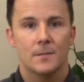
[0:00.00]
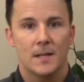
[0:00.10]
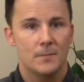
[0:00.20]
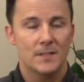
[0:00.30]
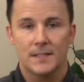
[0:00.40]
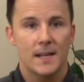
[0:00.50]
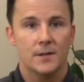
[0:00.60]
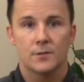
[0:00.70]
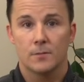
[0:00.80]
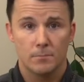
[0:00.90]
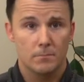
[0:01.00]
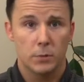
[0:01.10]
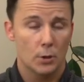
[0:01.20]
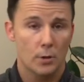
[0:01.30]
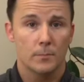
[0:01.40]
any mistakes or
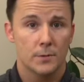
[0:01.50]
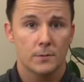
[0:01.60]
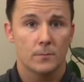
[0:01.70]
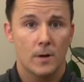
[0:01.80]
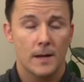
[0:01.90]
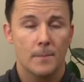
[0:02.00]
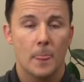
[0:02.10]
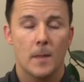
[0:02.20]
blurbs, right?